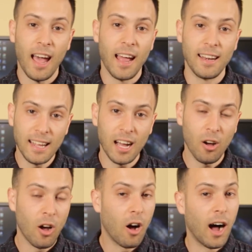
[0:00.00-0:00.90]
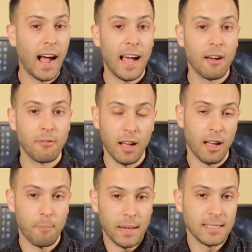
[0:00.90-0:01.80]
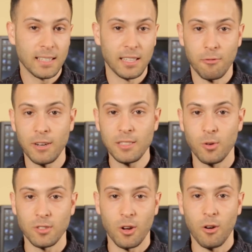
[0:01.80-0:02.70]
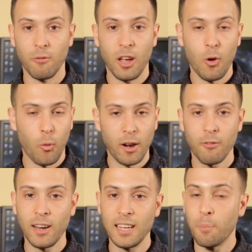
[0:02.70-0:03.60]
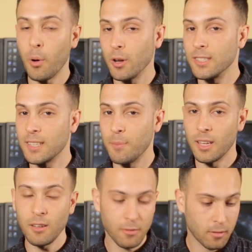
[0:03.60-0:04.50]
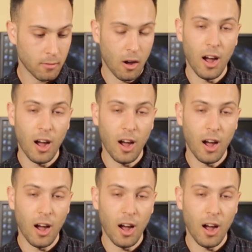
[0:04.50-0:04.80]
And now I have basically a resource of whenever I need to purchase them a gift,